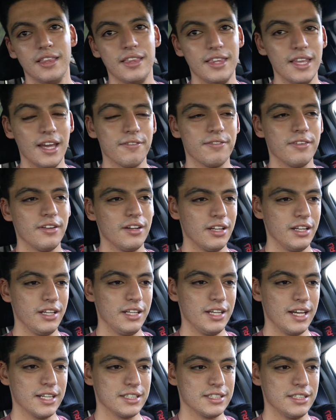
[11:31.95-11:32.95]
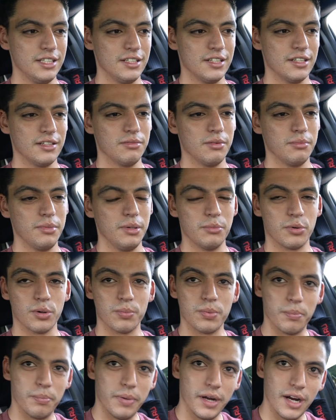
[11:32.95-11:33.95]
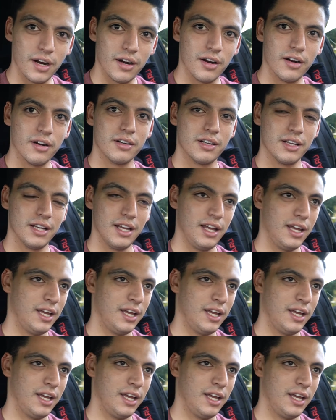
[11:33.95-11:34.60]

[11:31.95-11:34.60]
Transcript: definitely next year I'm gonna be more prepared